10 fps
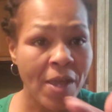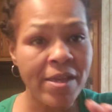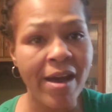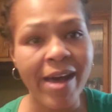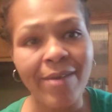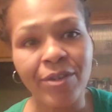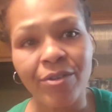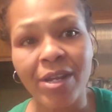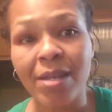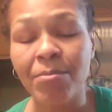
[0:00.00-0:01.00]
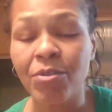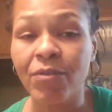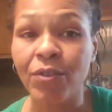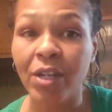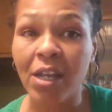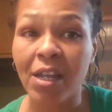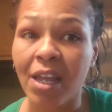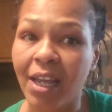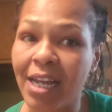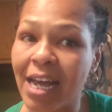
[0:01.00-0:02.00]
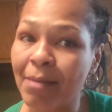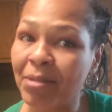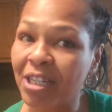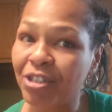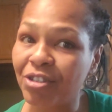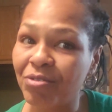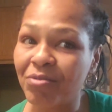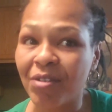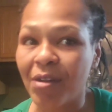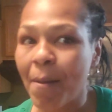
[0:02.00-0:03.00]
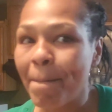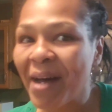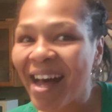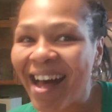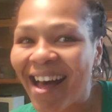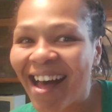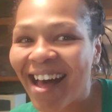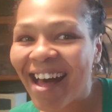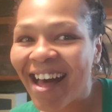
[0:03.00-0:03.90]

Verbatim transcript: Y'all have a great and beautiful day. And God bless you. Bye.